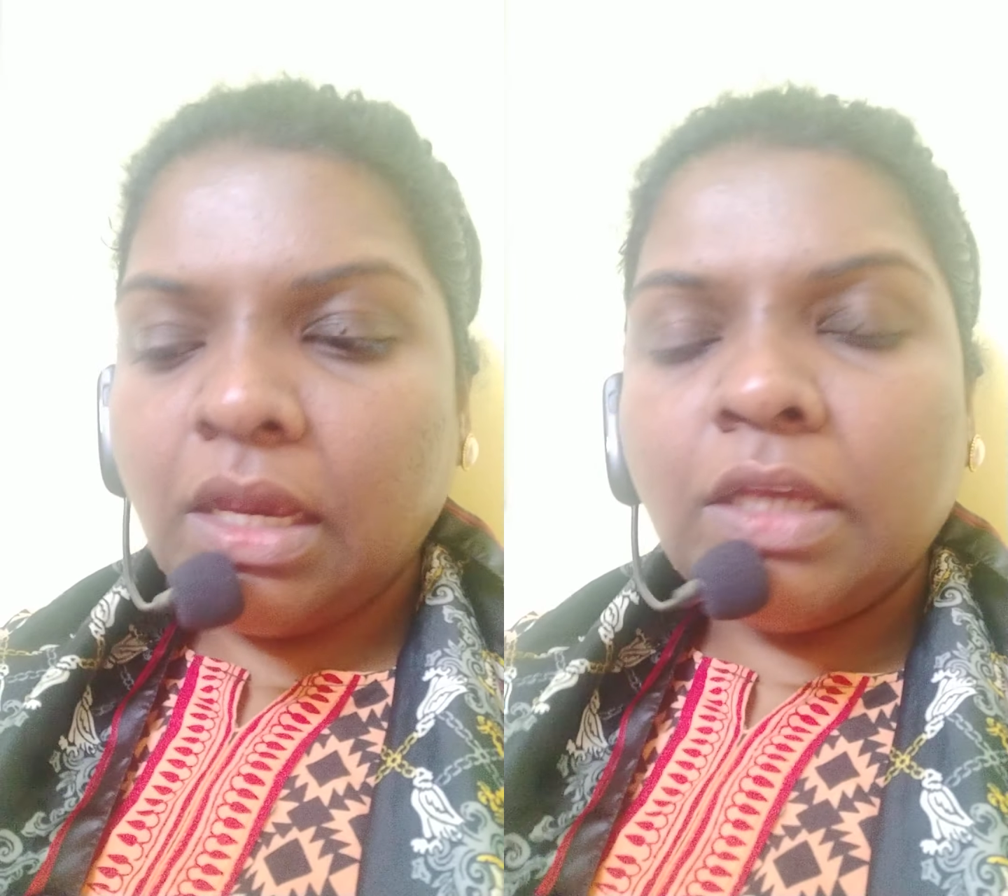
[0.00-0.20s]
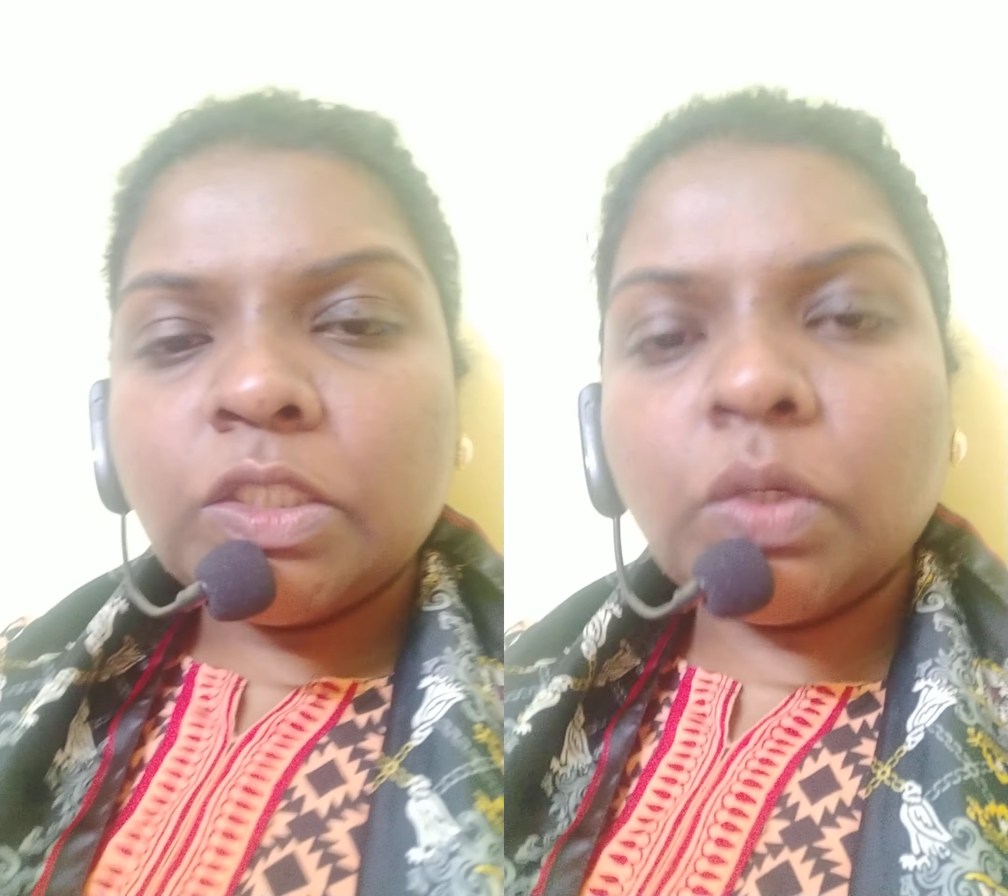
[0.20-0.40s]

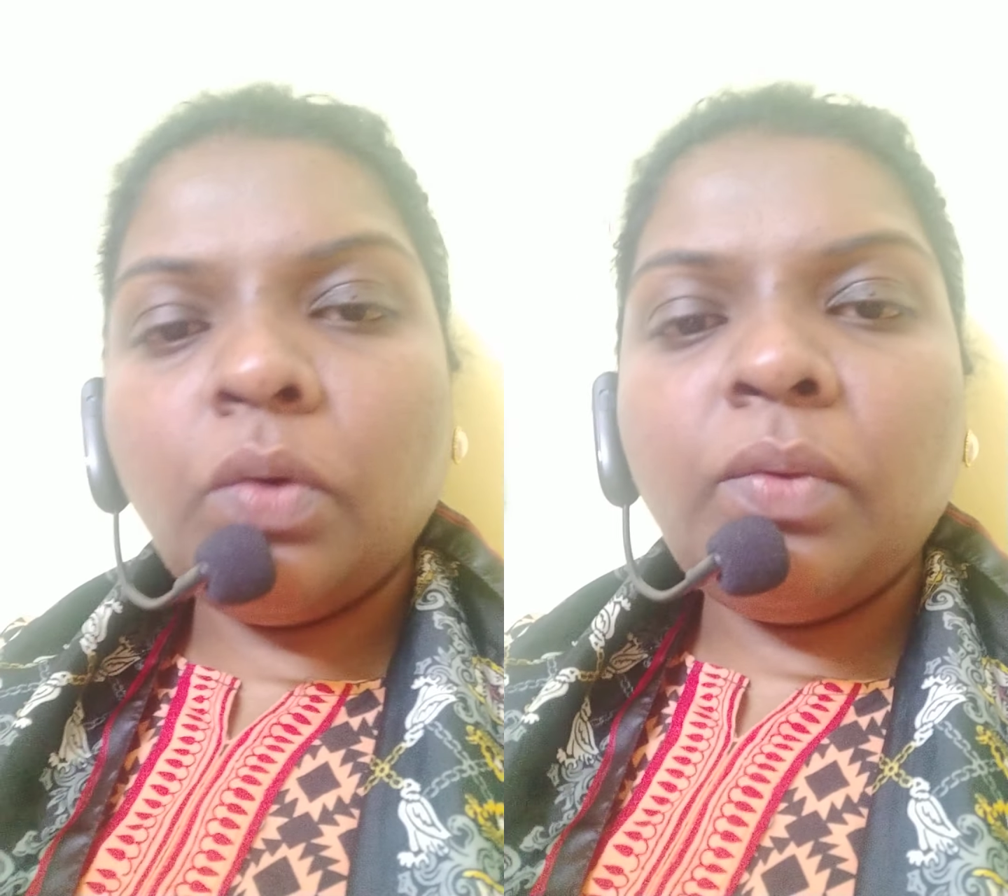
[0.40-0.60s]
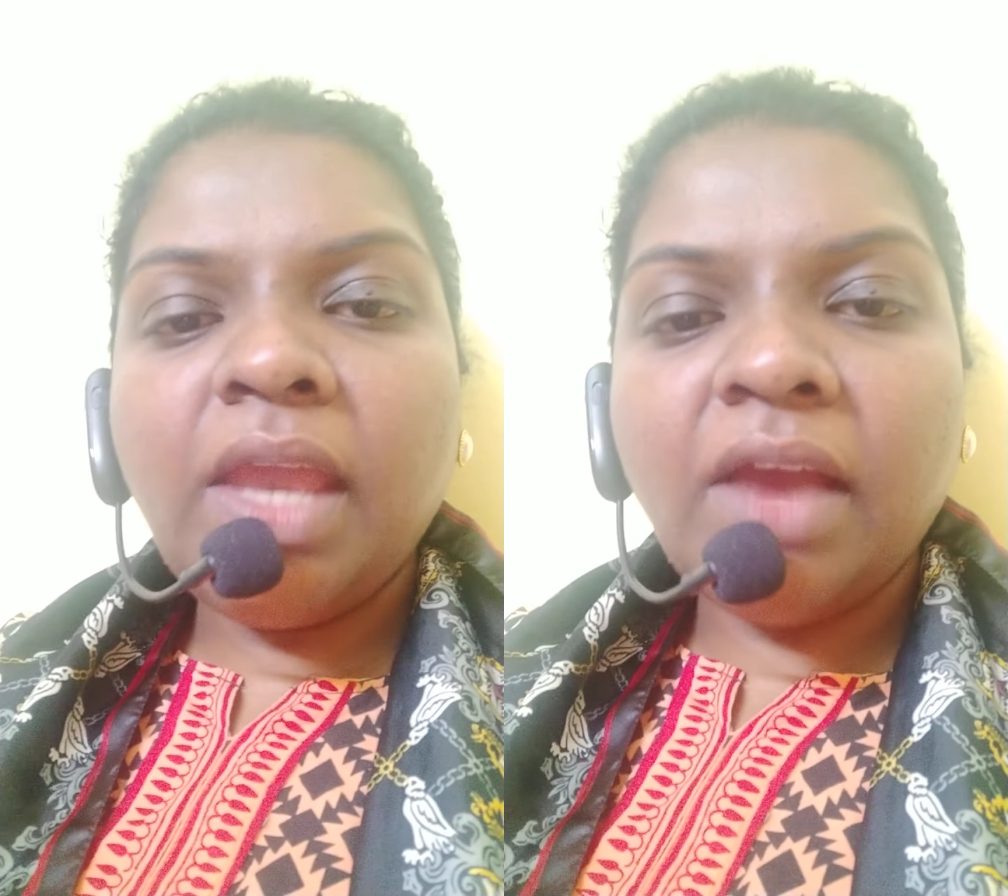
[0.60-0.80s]

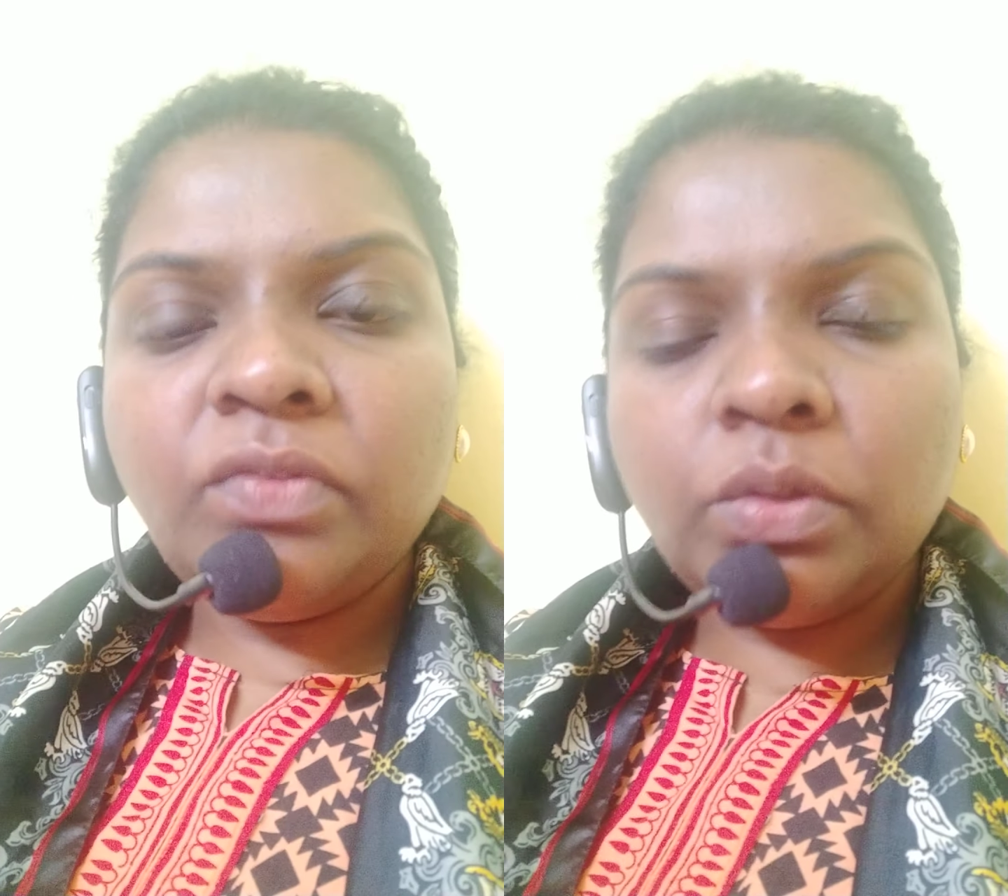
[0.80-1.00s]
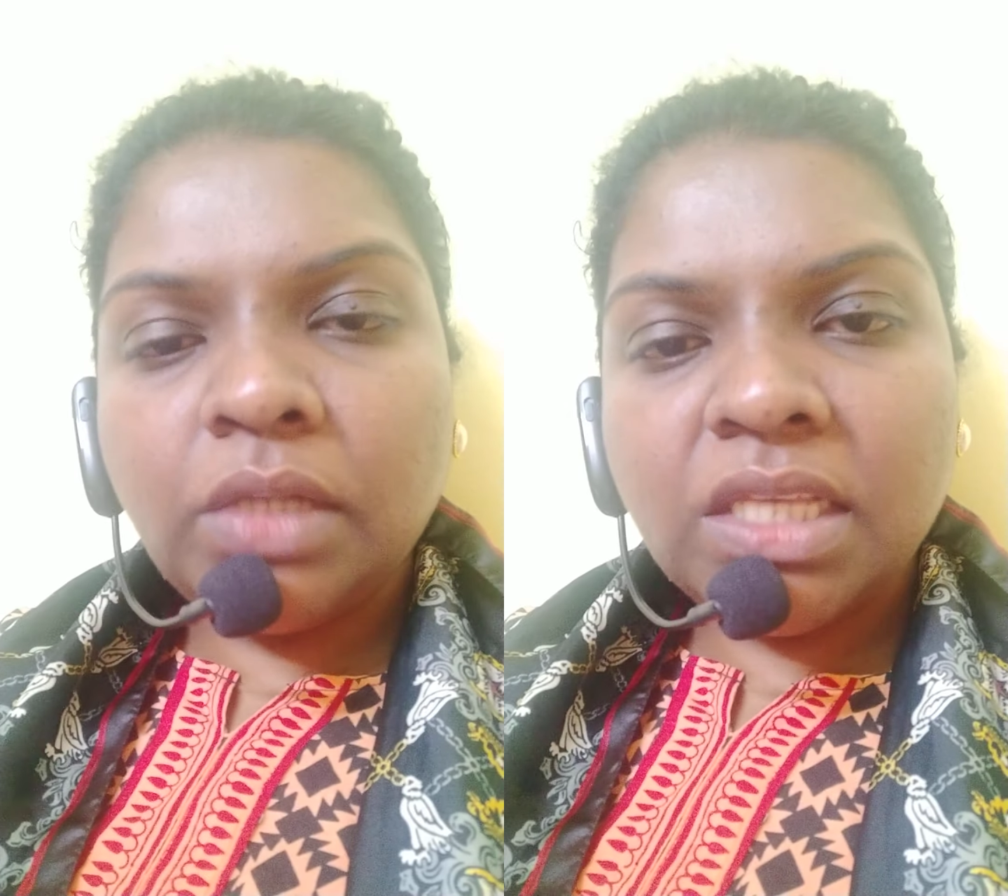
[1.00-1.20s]
So we have
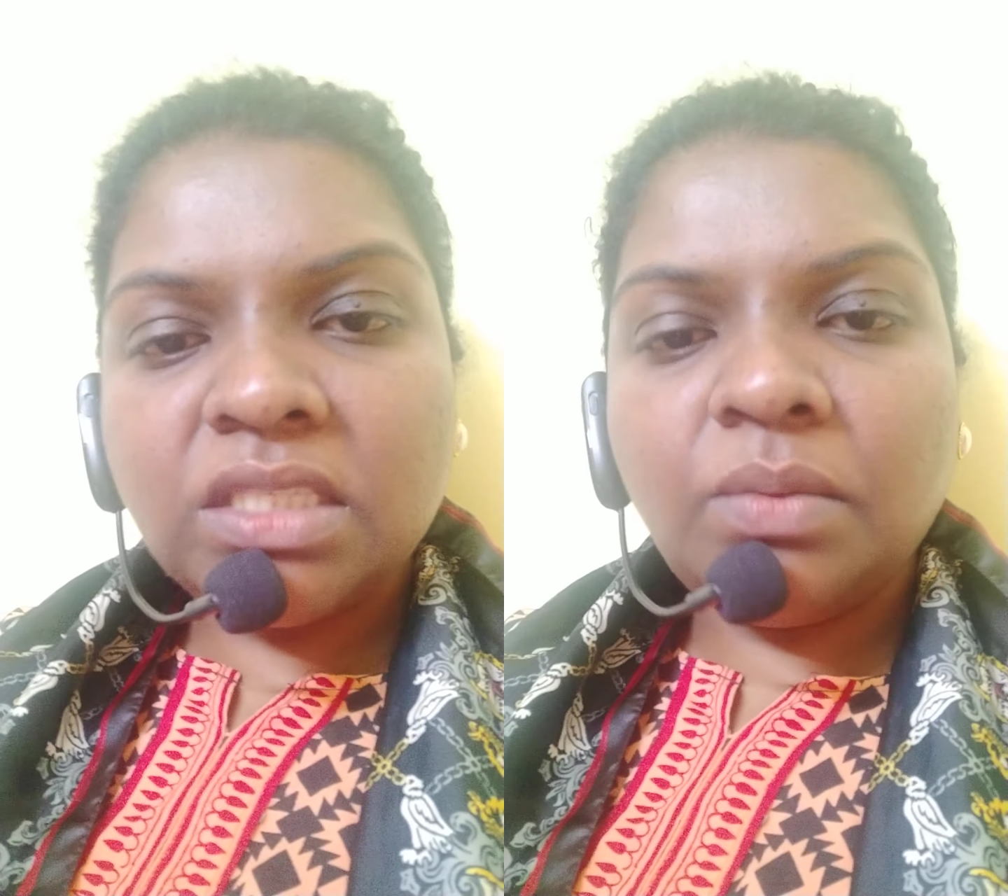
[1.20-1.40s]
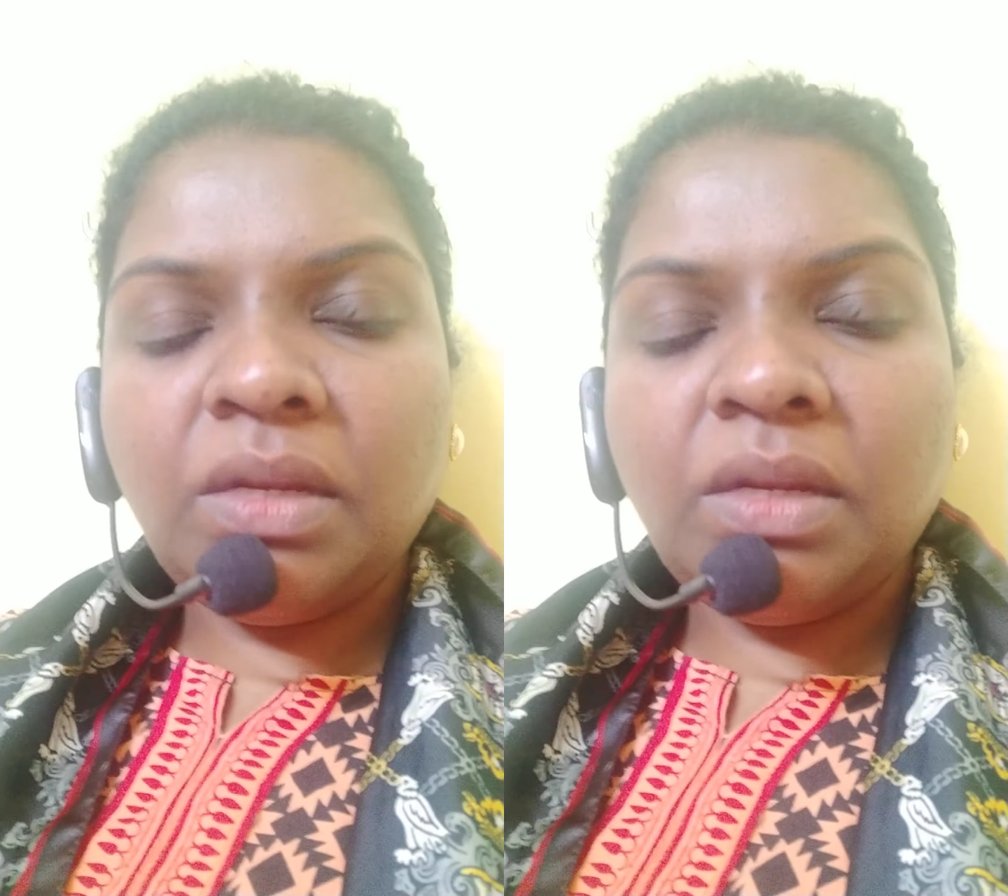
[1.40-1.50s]
to teach them.